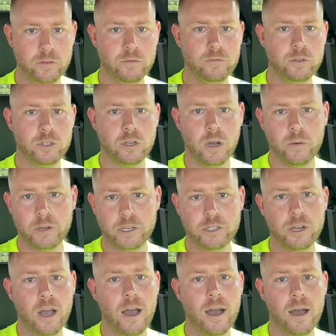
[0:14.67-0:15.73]
showing
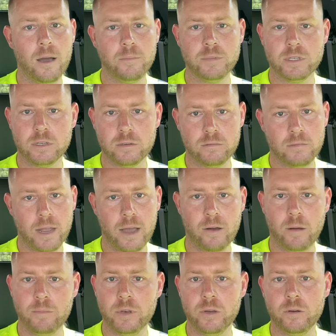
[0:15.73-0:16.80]
jobs and how
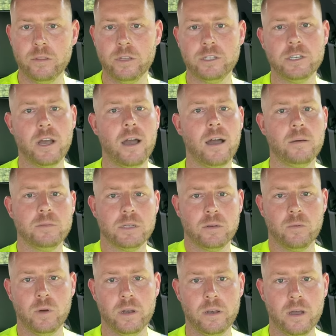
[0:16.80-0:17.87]
I'm doing the jobs
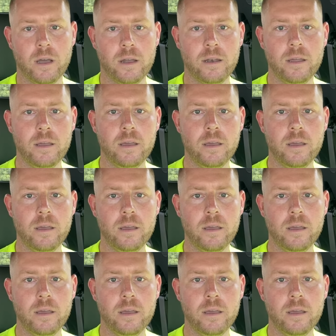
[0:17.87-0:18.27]
and whatnot.